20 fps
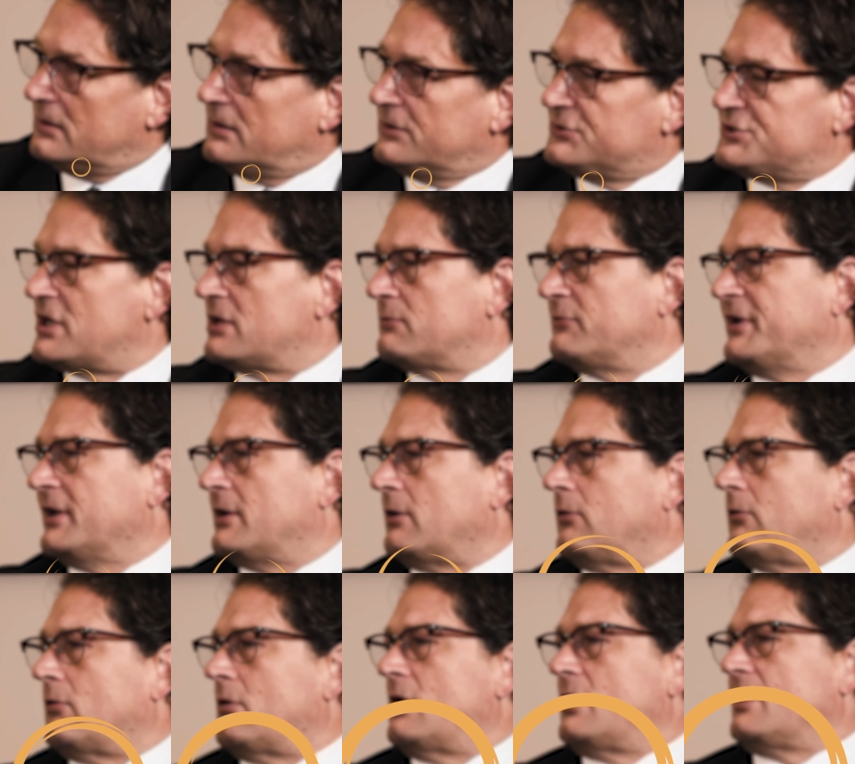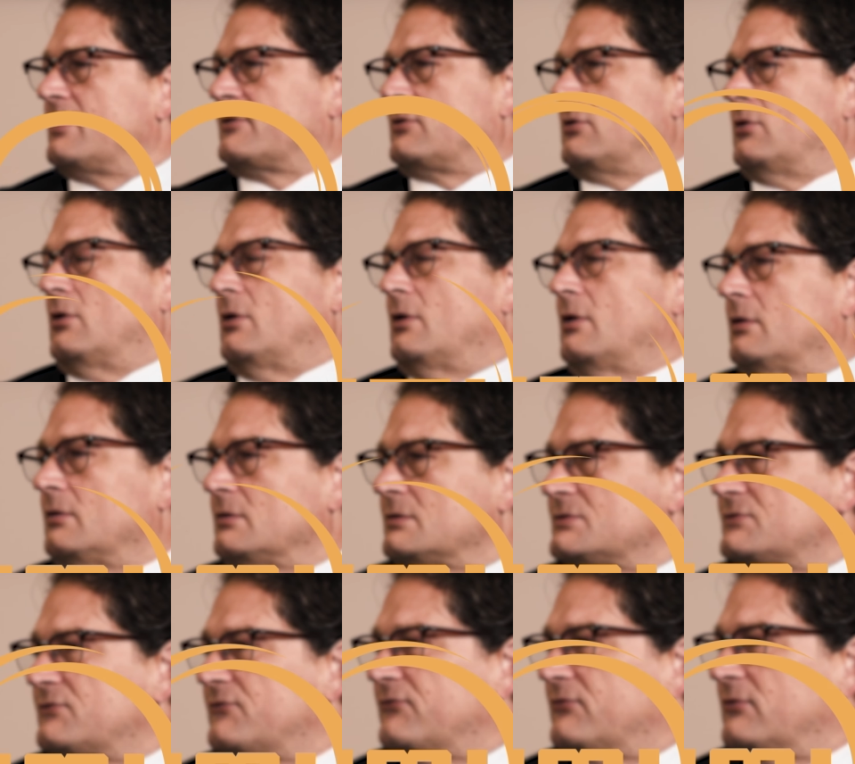John, we get a lot of
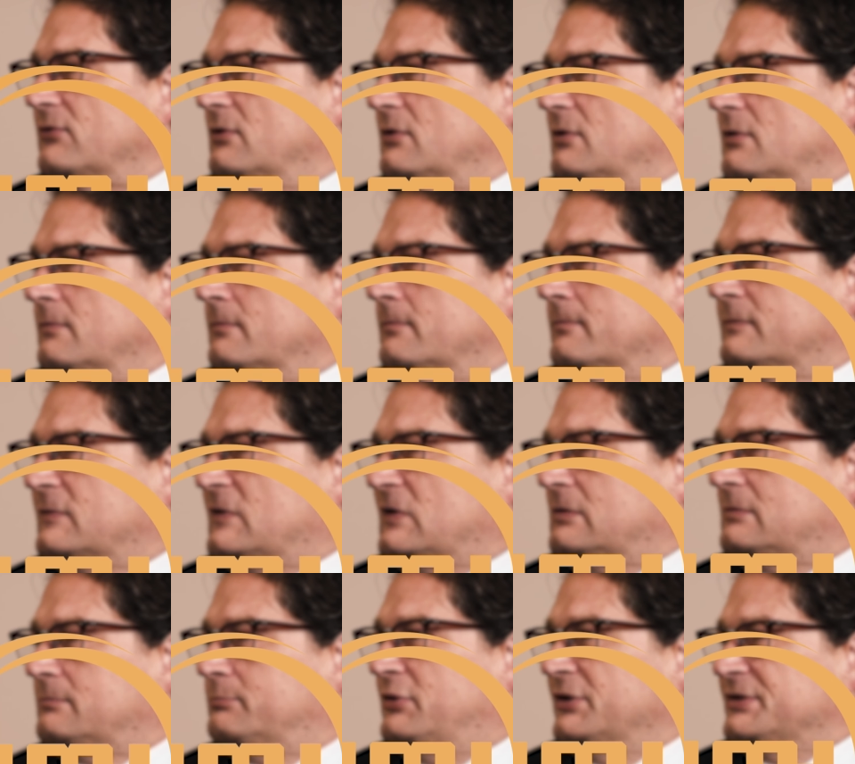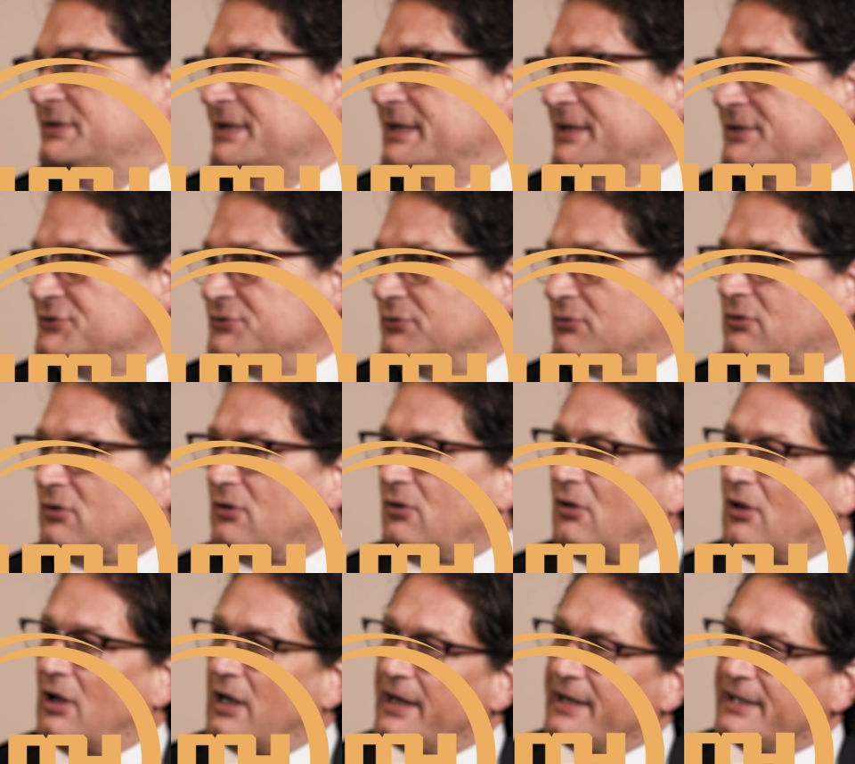calls from potential
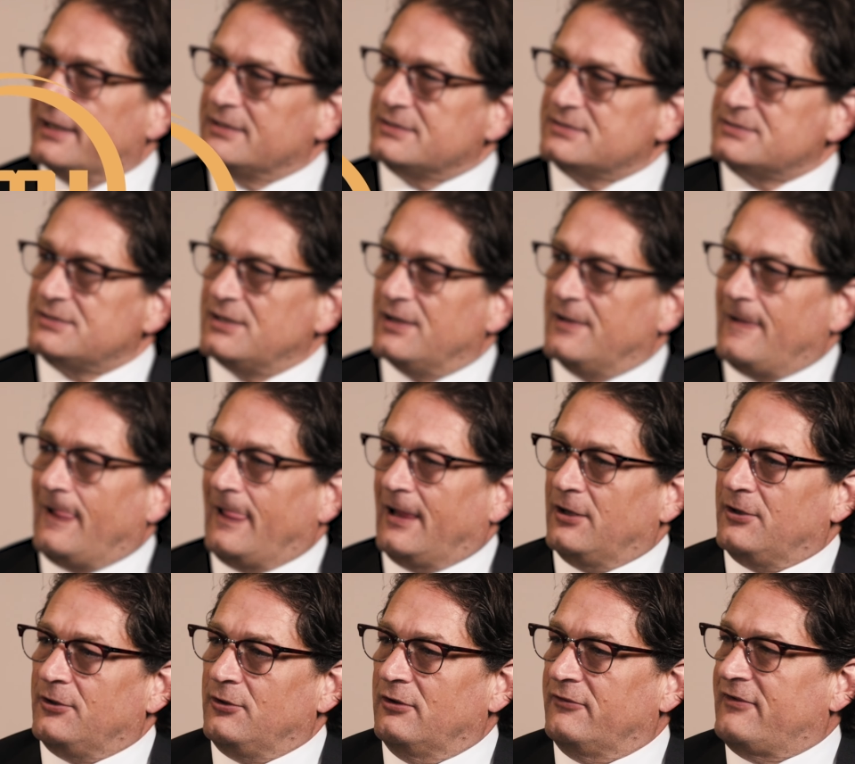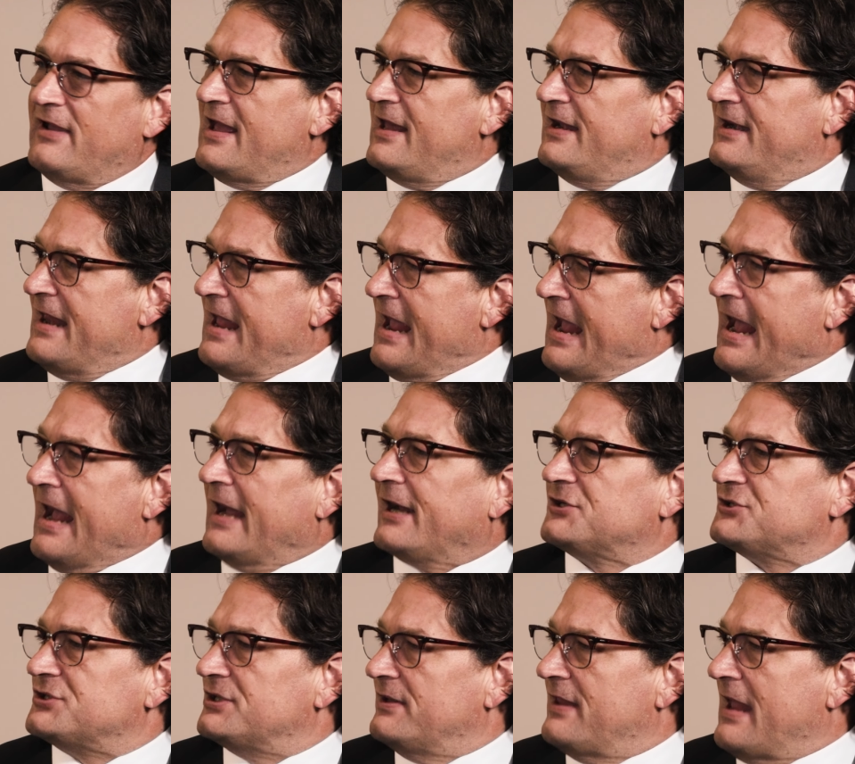clients who have had an
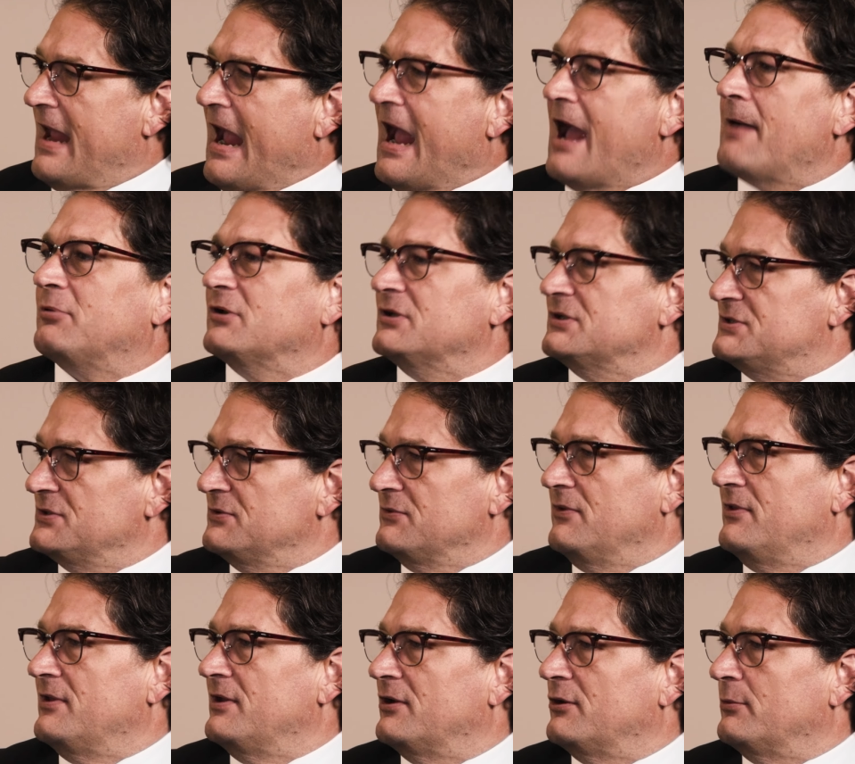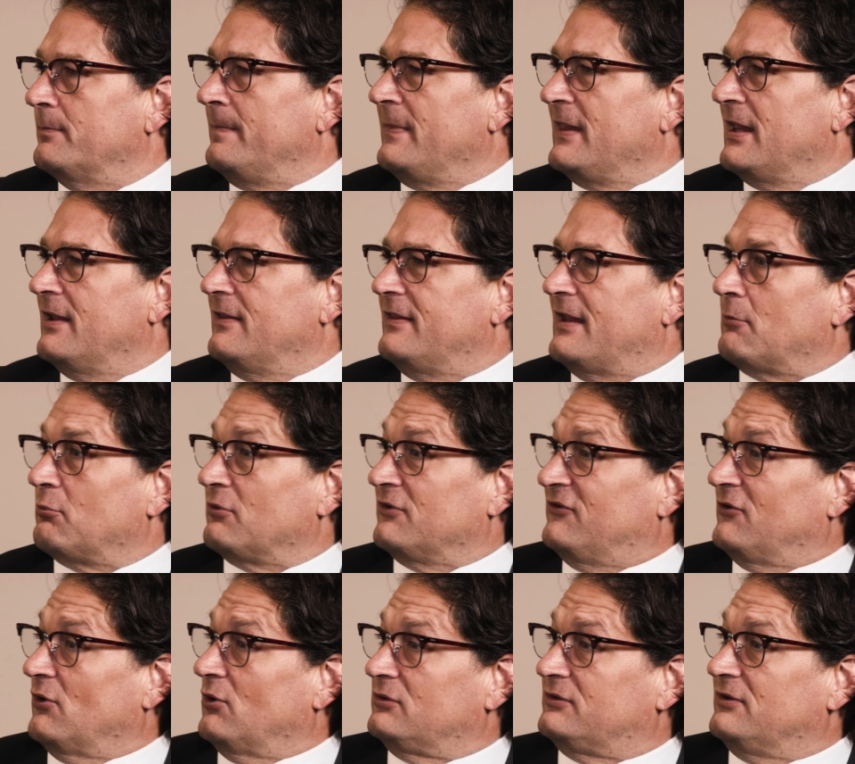action happen to them that
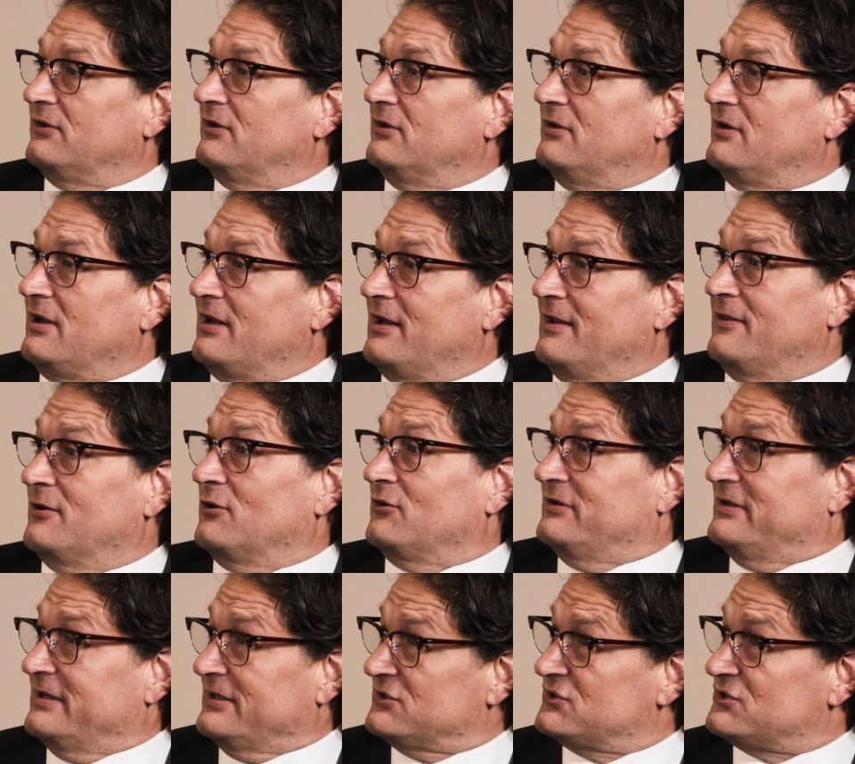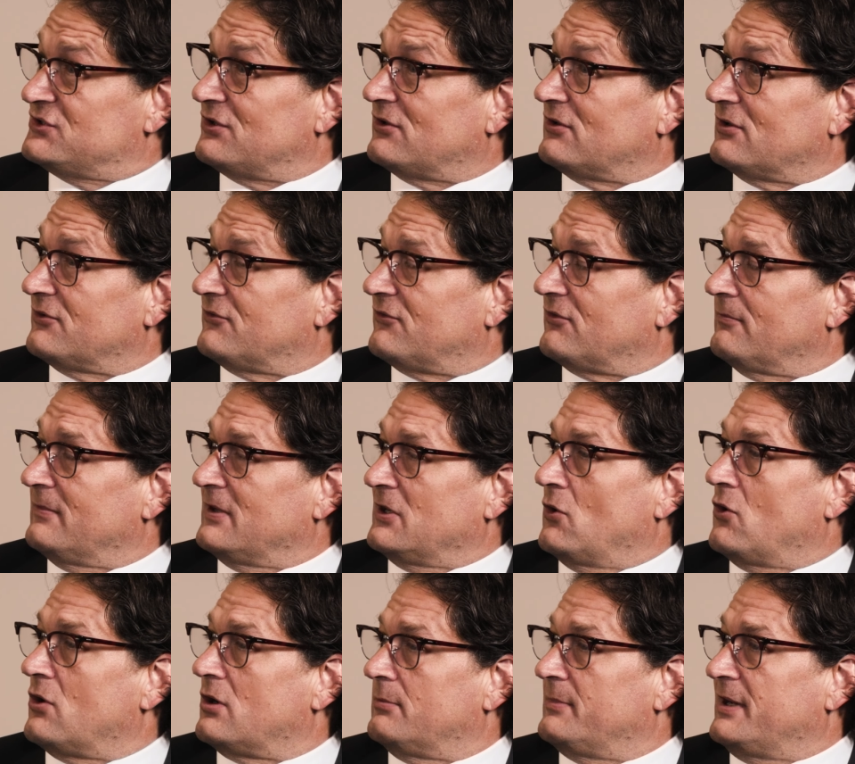resulted in their discharge from the
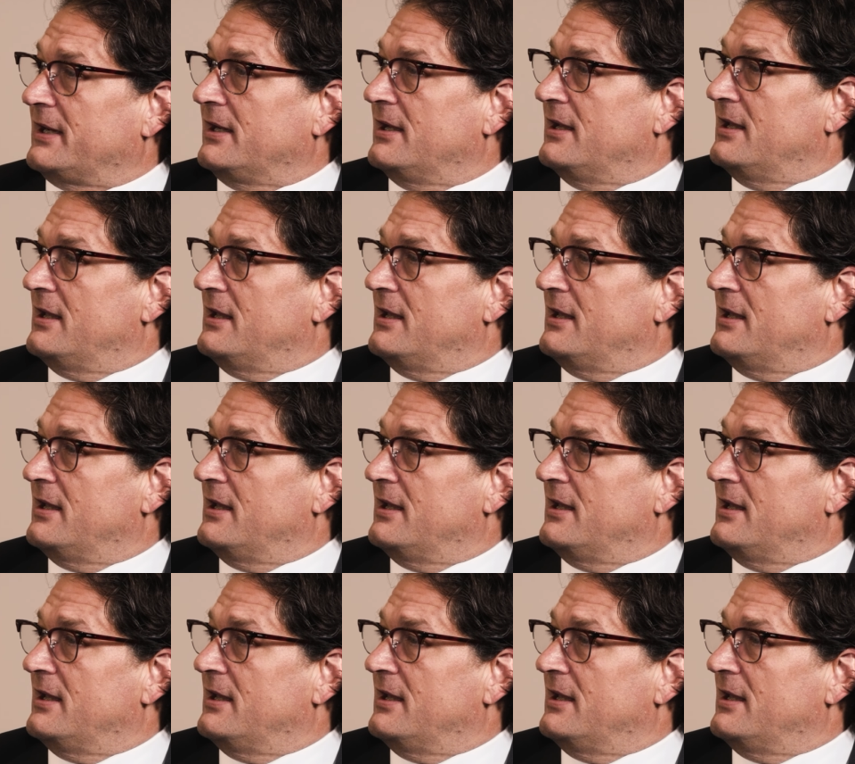Army,